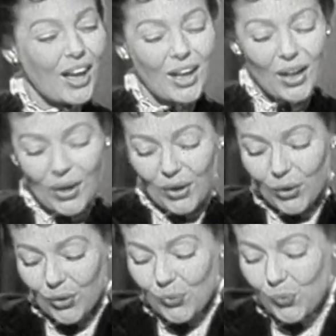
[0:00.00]
Oh, wait
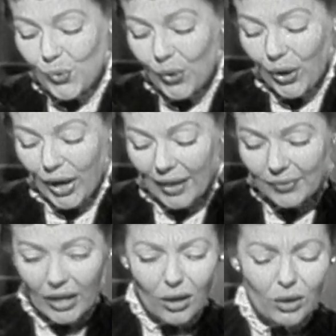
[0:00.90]
till I tell
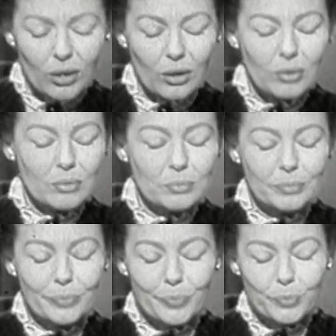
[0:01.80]
Claude.
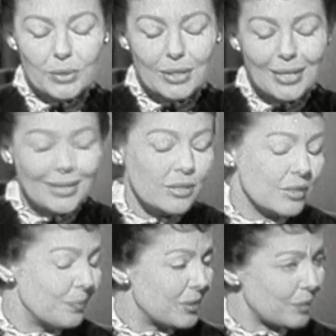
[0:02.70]
Please,
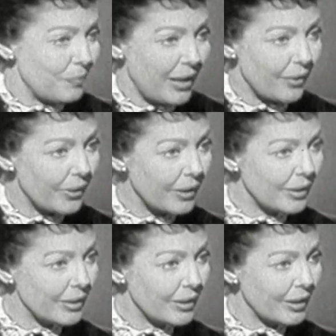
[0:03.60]
Miss Mary,
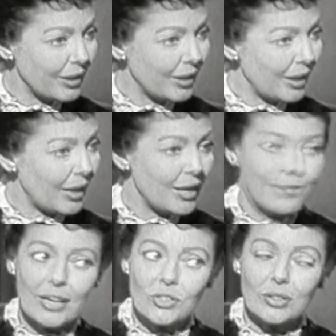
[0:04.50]
I
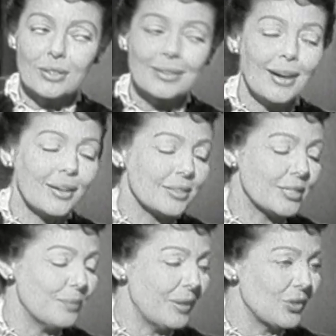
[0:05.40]
have asked you
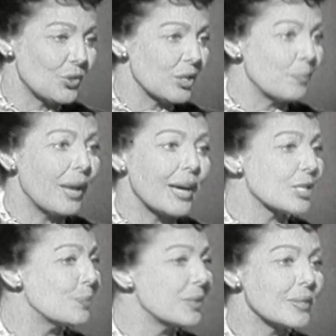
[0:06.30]
not to mention the
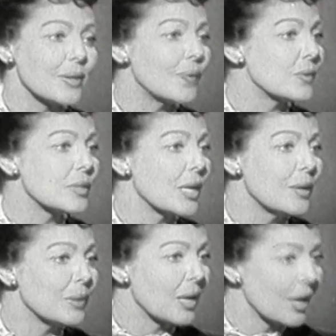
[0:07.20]
blacksmith's son's name